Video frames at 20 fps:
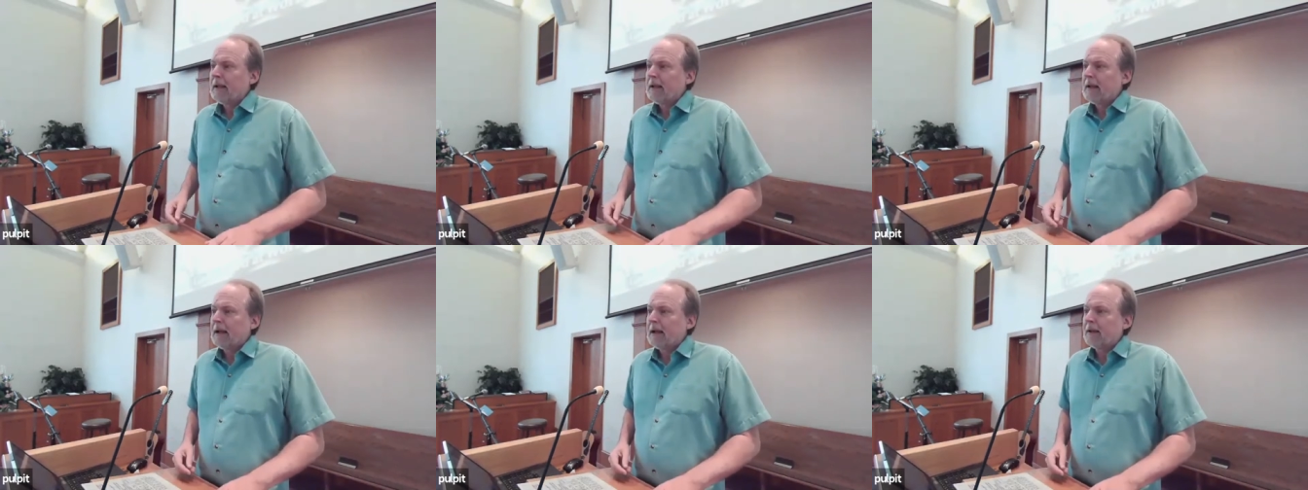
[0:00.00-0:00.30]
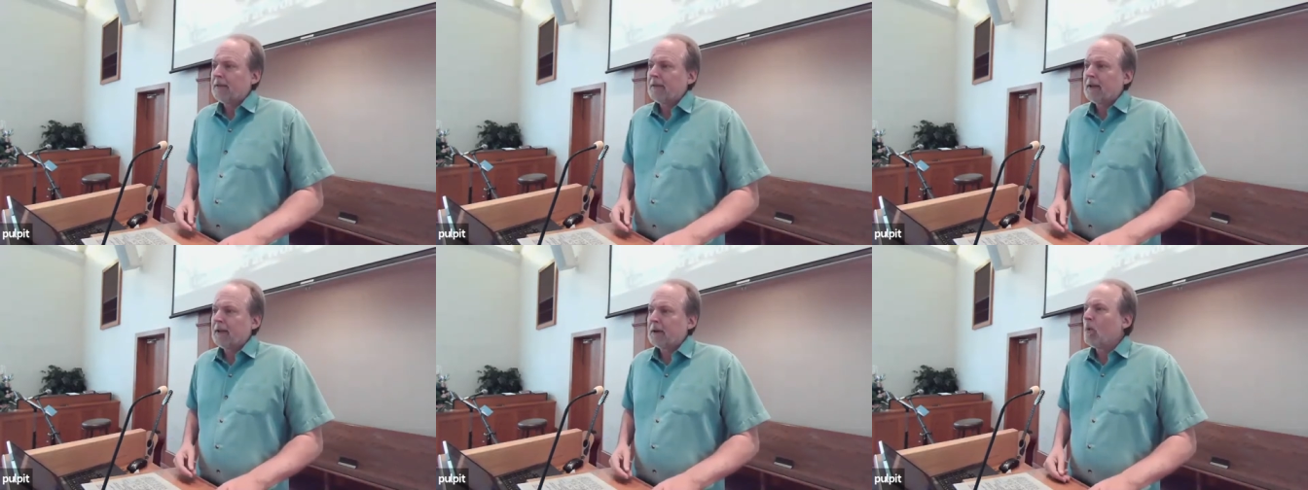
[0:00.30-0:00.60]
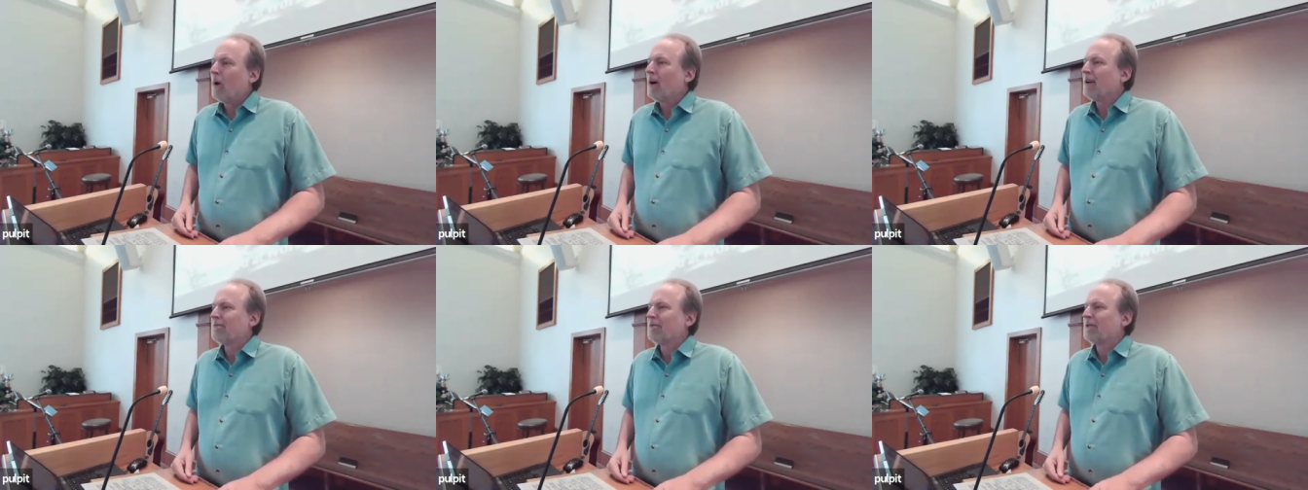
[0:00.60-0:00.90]
and then
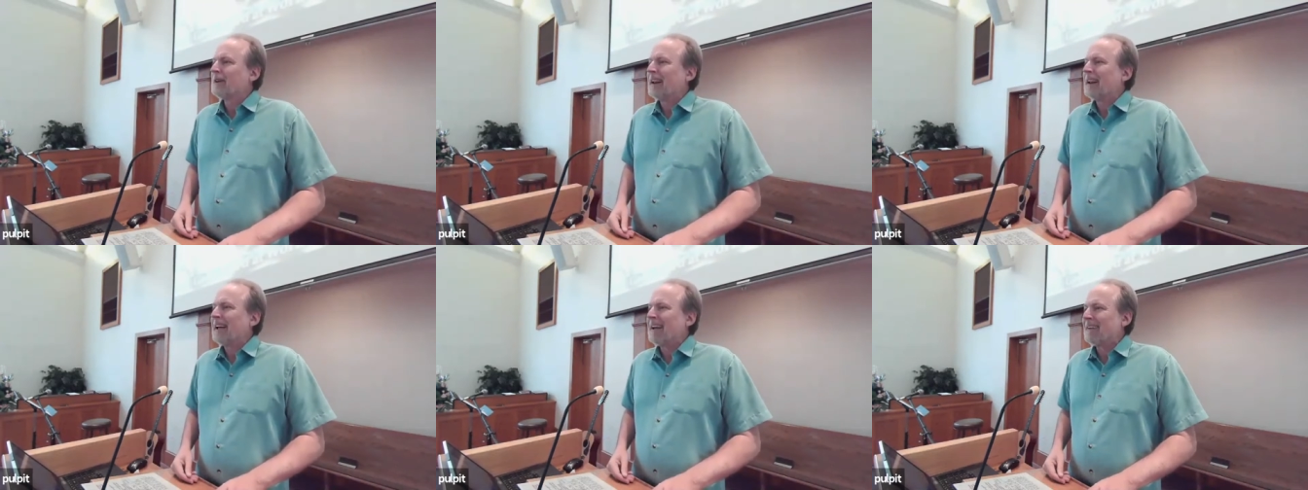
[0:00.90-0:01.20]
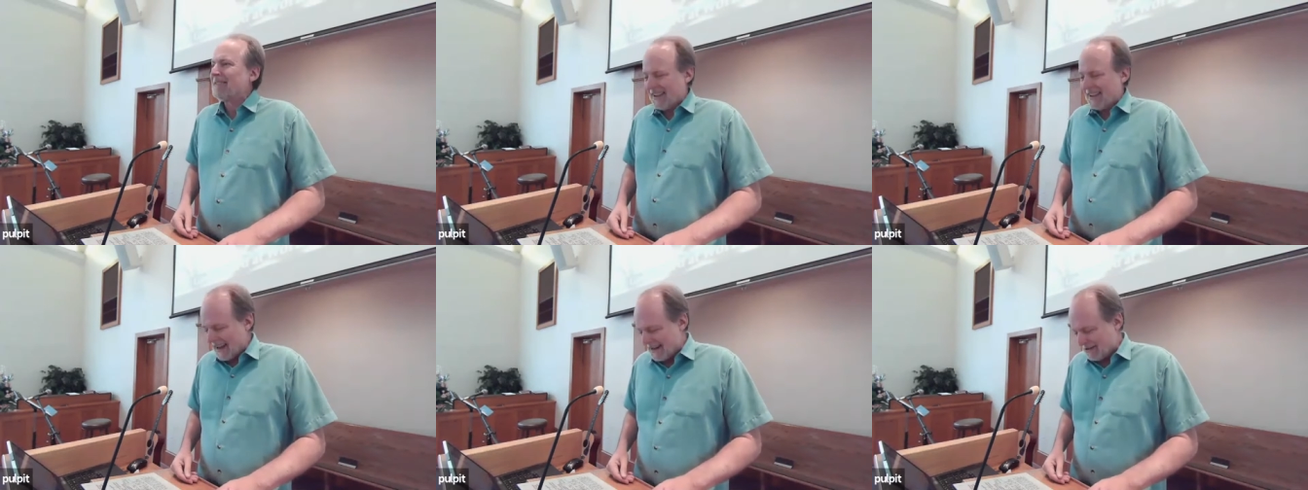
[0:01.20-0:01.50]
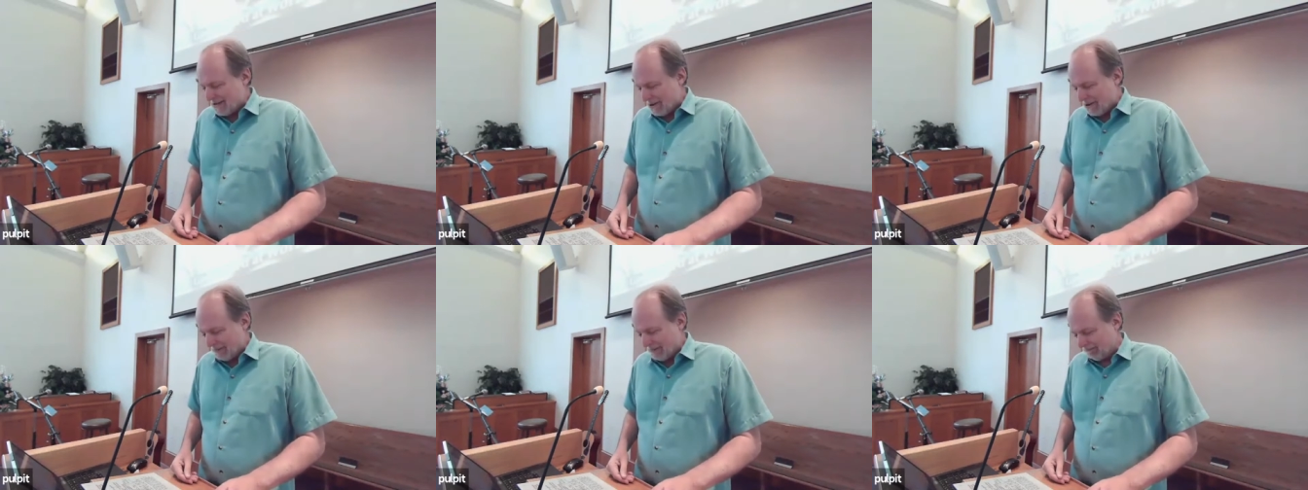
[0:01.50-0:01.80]
one for
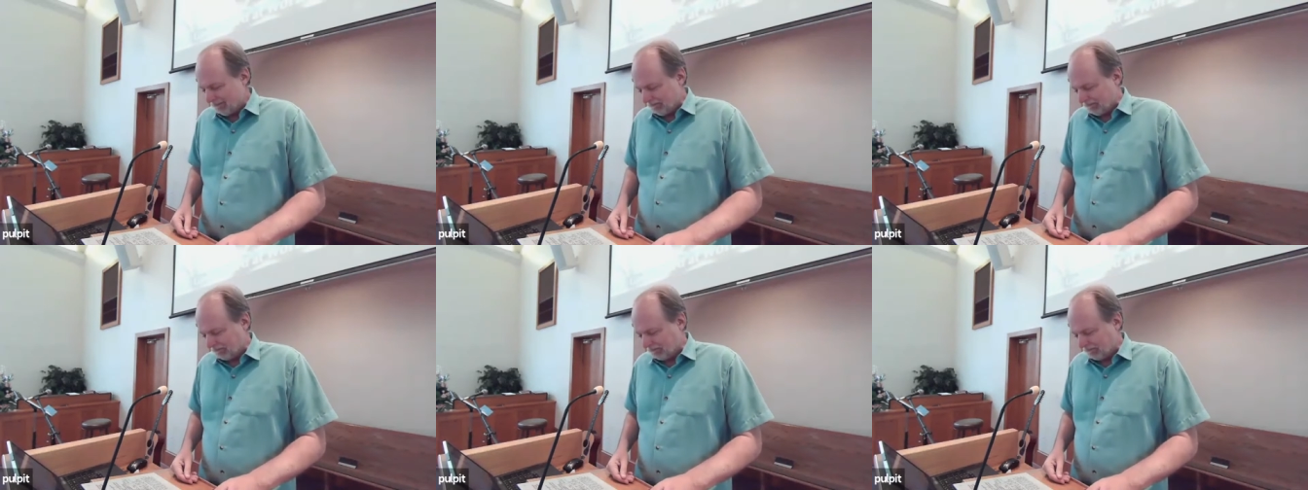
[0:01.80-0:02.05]
navigation